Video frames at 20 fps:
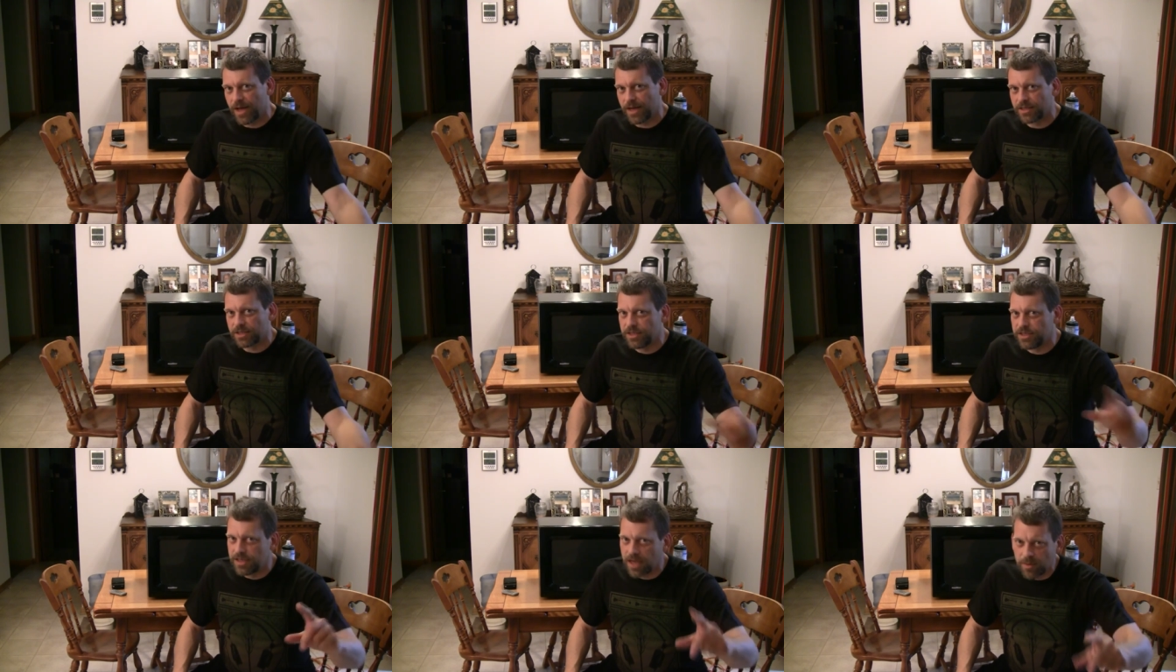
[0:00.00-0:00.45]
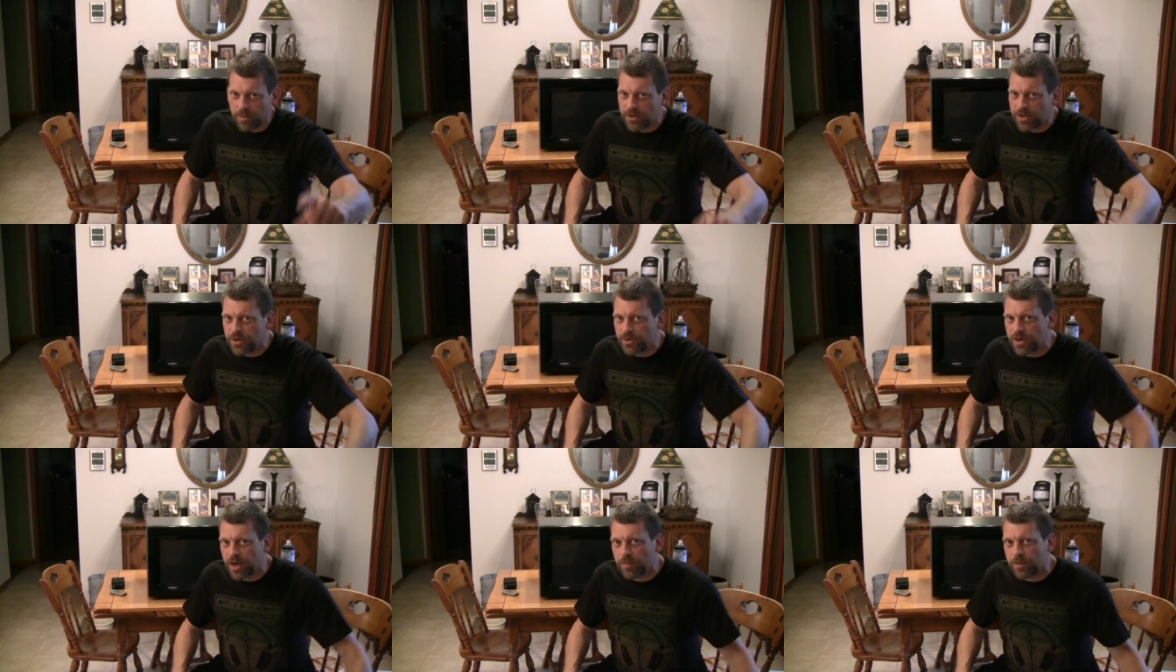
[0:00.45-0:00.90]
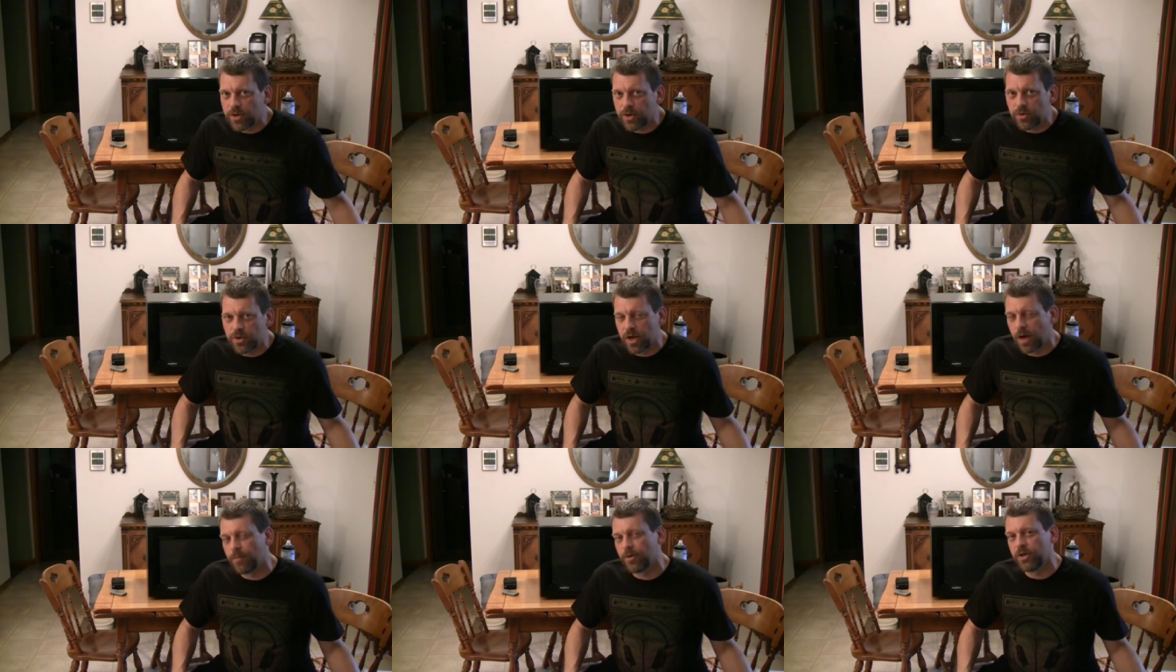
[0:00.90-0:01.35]
That's w
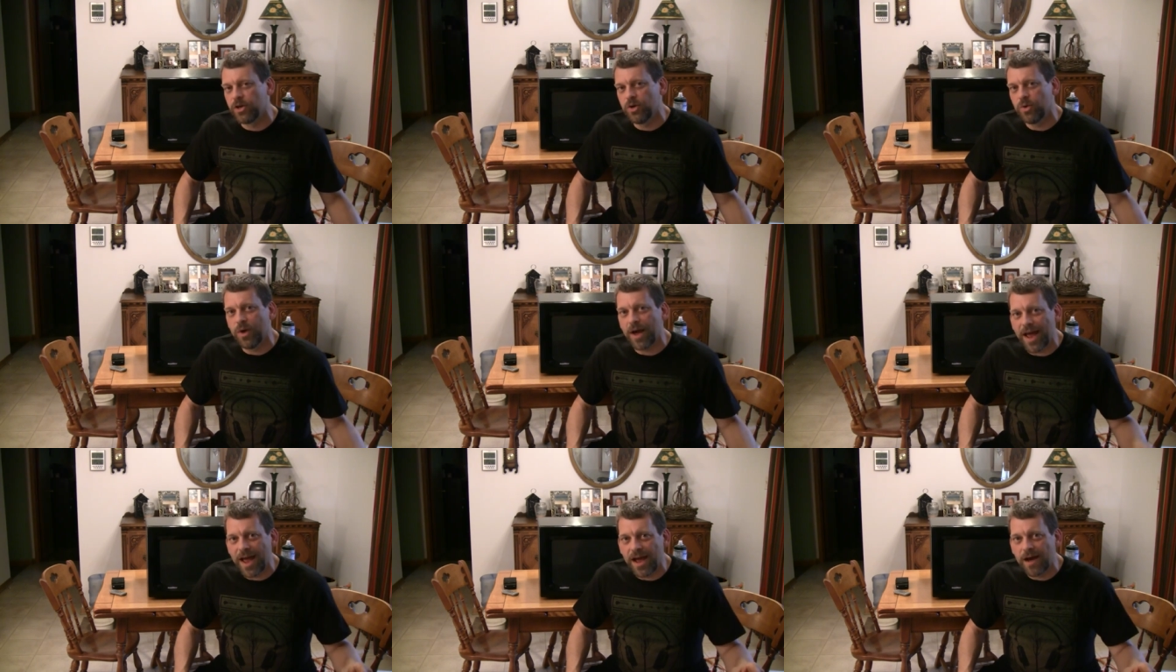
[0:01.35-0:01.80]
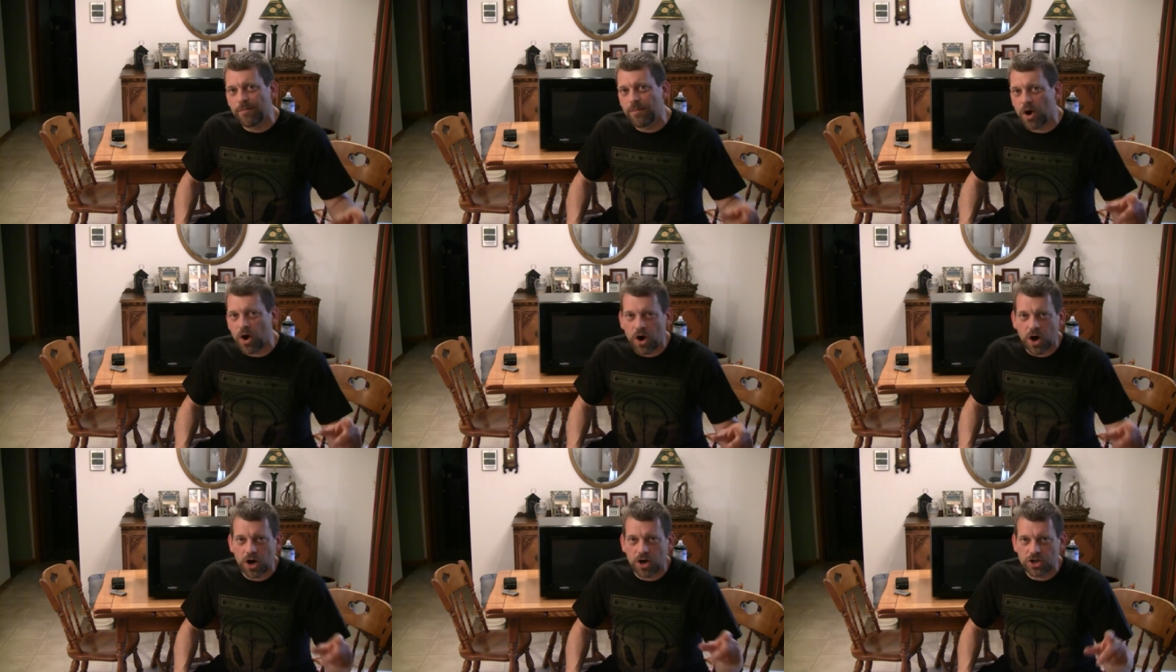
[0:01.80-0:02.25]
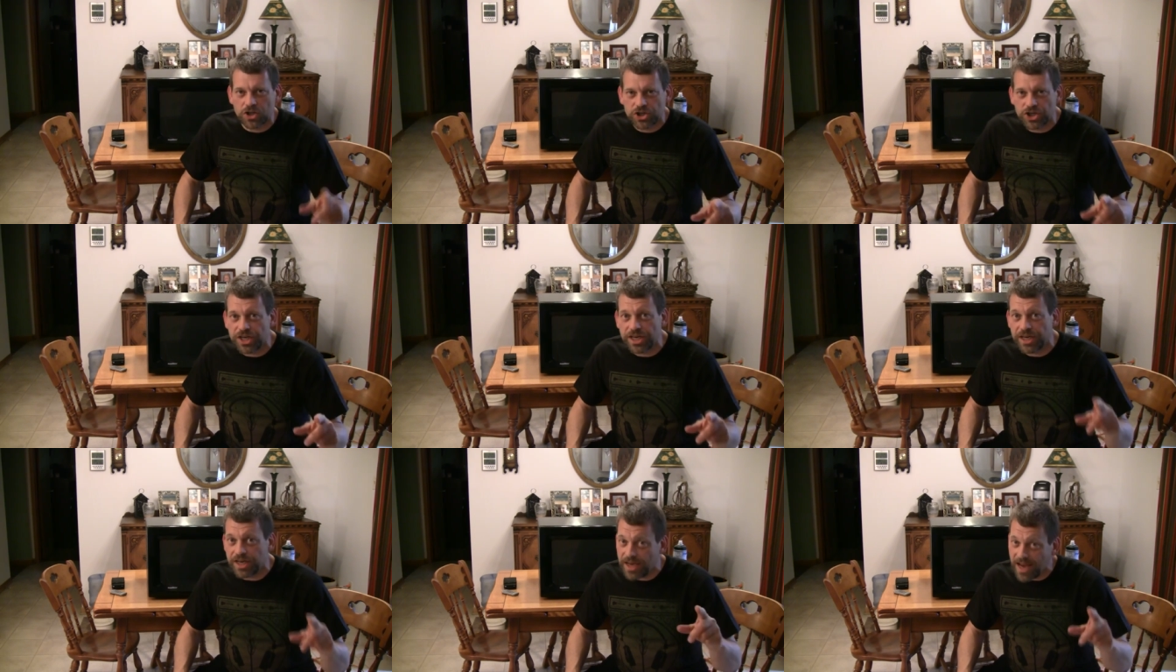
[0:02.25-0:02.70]
w w dot m r
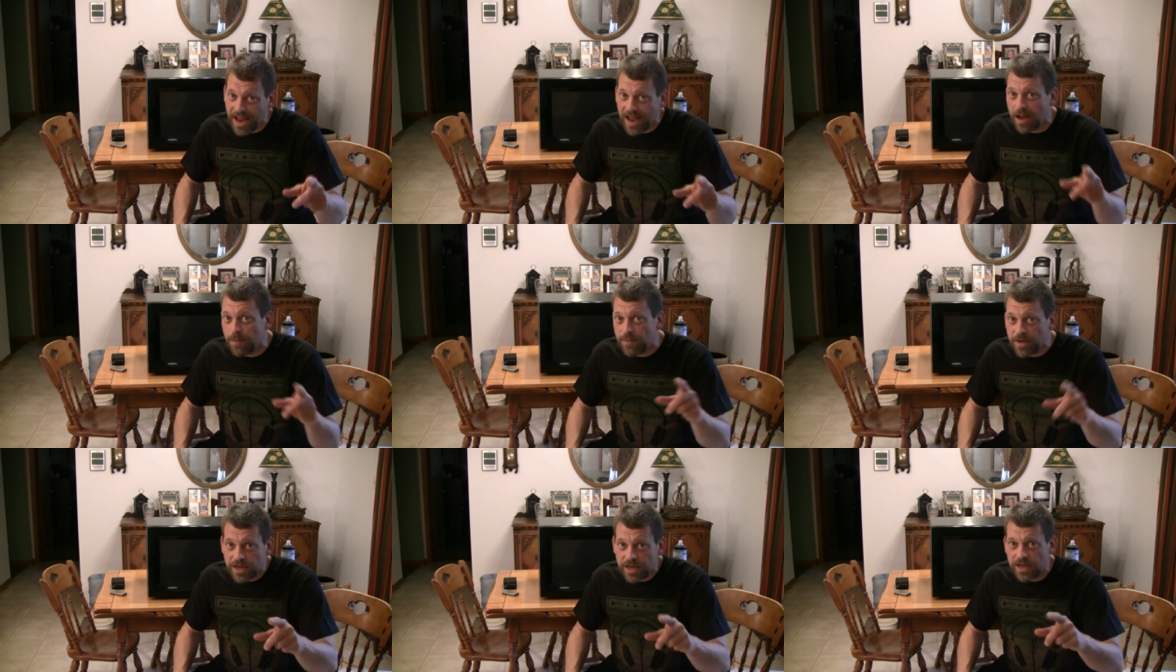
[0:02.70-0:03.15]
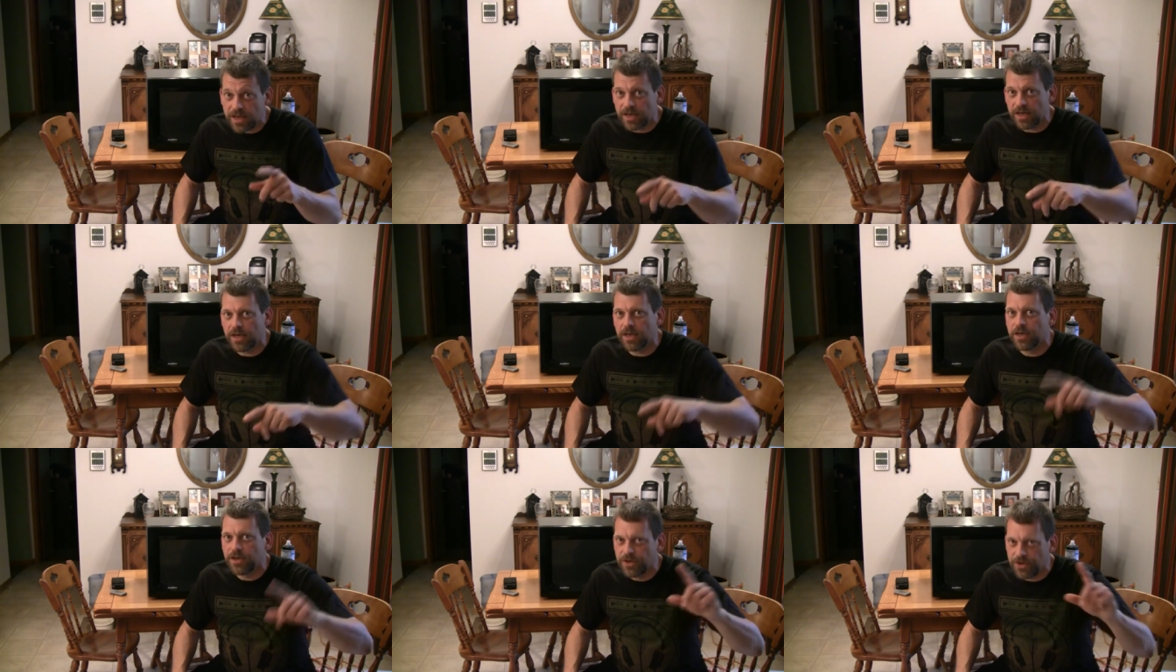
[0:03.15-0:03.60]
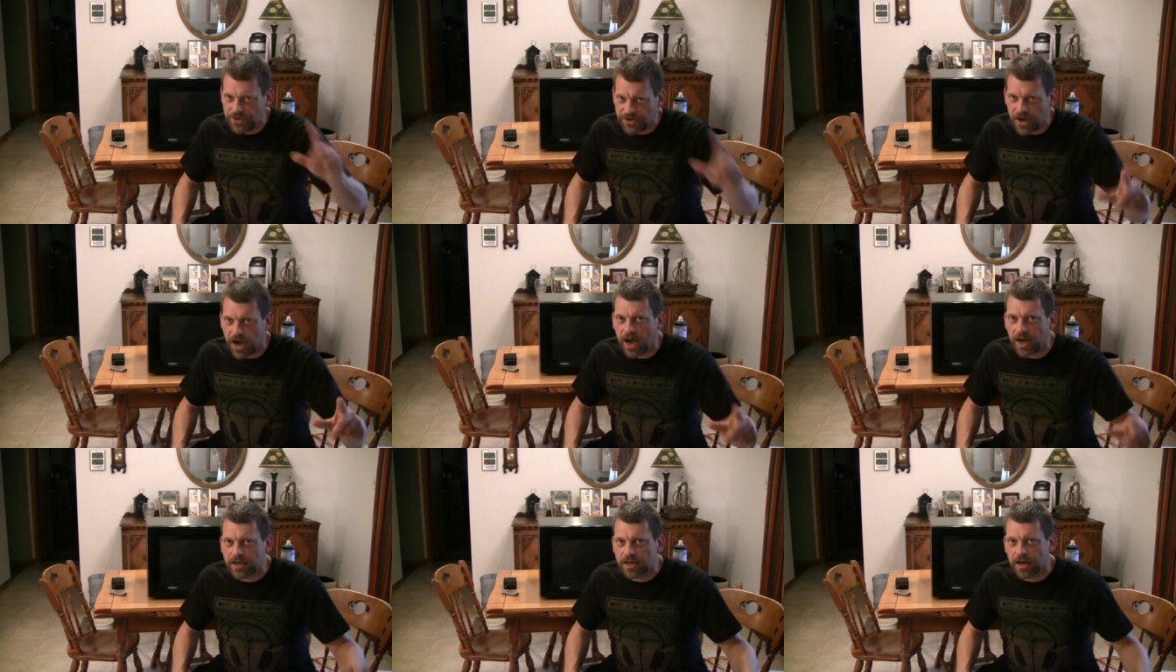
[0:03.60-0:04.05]
g m e
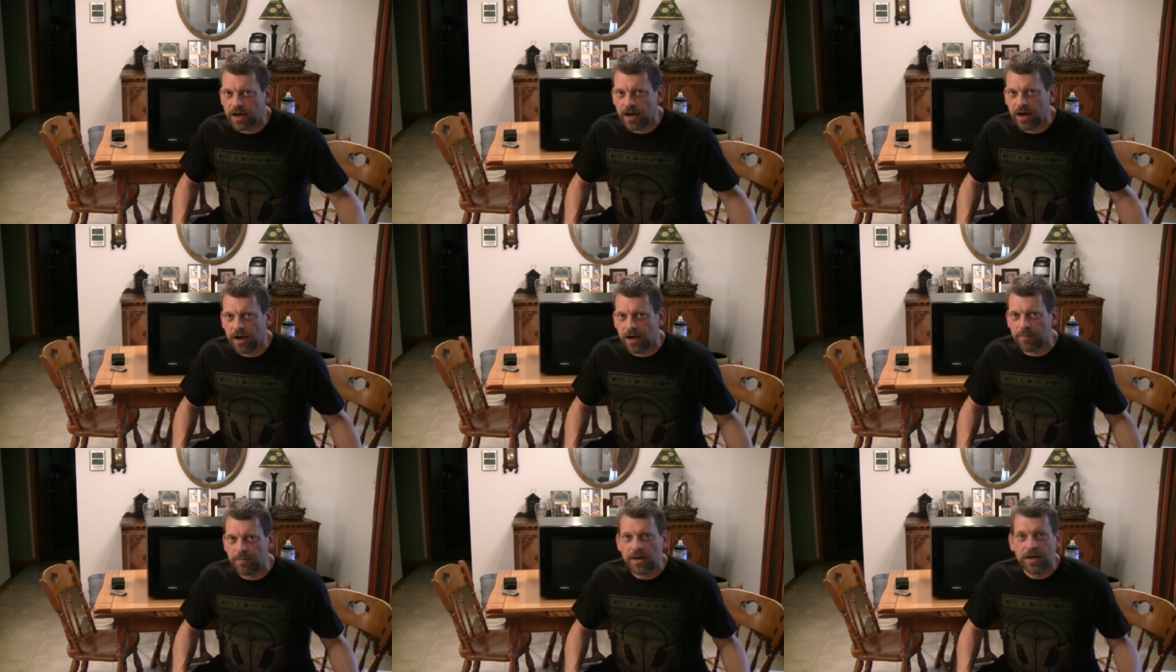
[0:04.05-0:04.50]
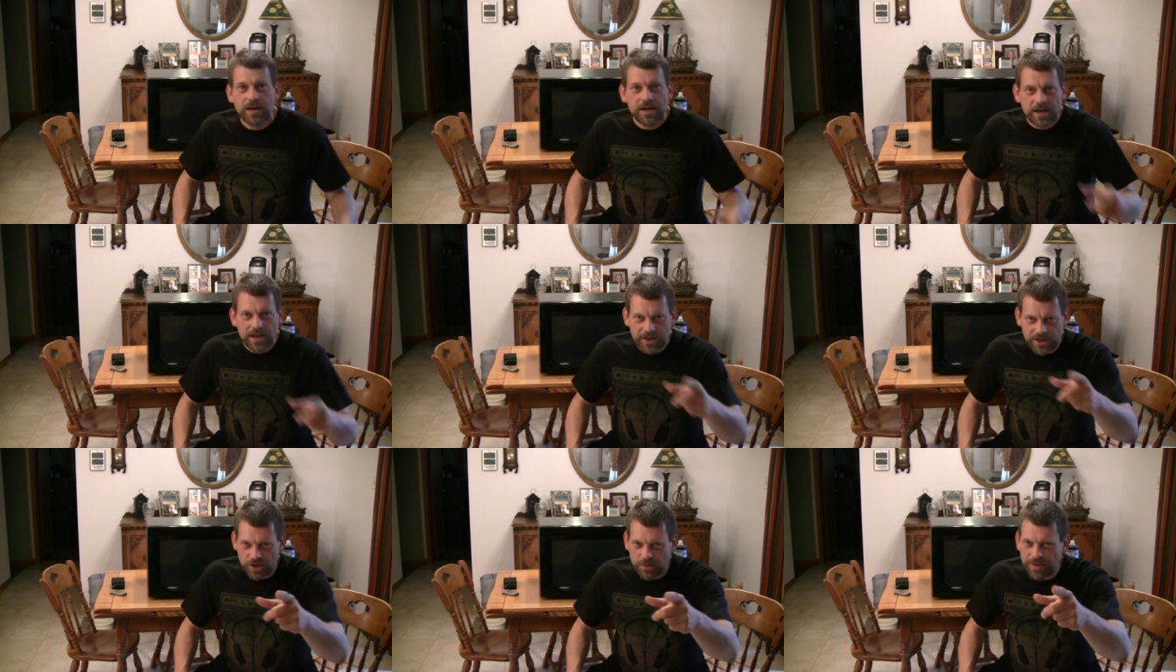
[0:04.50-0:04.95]
dot com.